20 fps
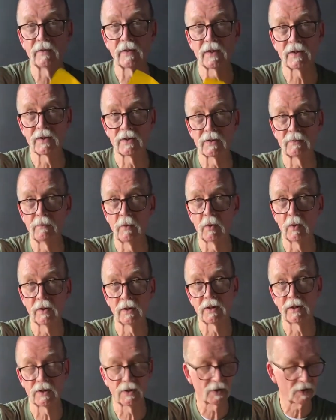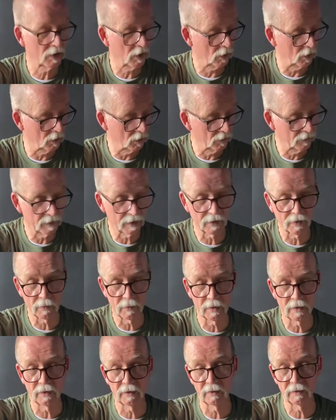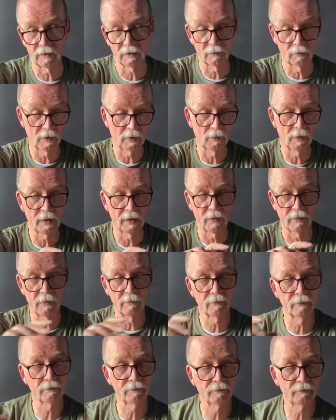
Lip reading: the smallest stove in the world, well, one of them,